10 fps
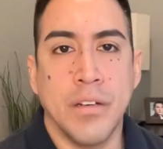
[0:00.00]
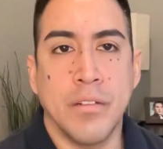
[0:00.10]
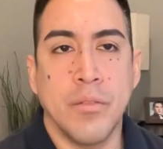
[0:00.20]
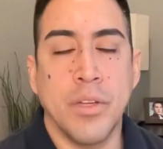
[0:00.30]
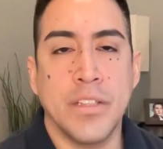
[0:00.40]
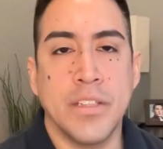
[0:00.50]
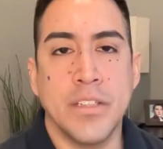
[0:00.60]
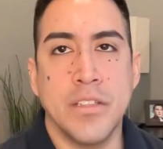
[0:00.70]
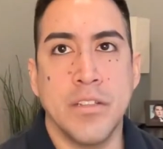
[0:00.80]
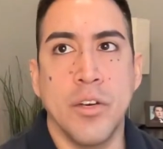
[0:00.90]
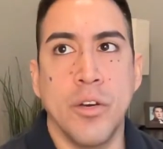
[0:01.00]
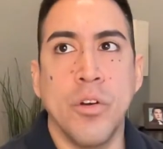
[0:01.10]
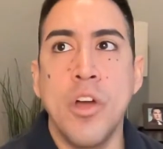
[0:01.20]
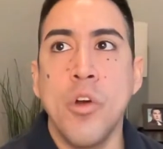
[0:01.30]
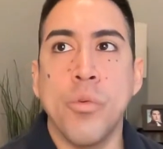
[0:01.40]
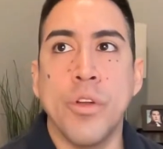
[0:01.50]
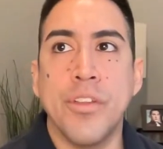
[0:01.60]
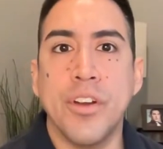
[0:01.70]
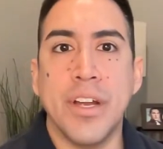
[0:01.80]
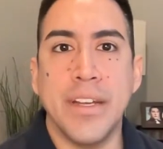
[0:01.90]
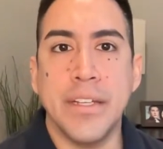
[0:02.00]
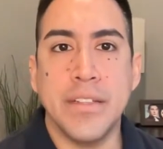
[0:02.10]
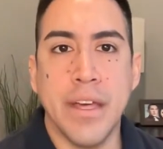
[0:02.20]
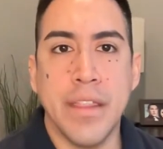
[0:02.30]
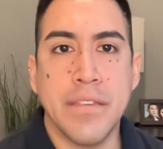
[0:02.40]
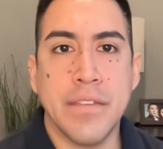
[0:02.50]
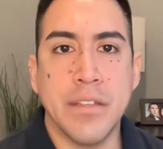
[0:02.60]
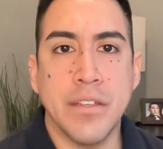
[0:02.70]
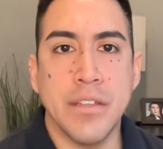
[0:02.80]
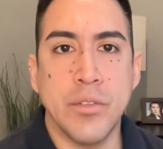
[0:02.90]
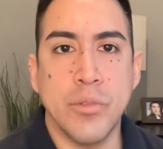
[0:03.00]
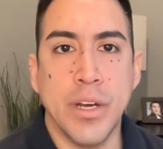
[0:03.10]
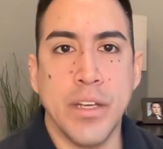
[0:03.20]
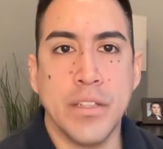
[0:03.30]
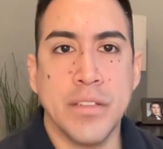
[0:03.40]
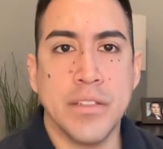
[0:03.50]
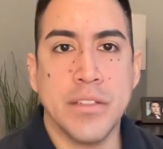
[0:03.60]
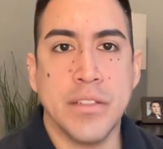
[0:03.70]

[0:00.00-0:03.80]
Well, that's good to know. Were there any deaths in the US?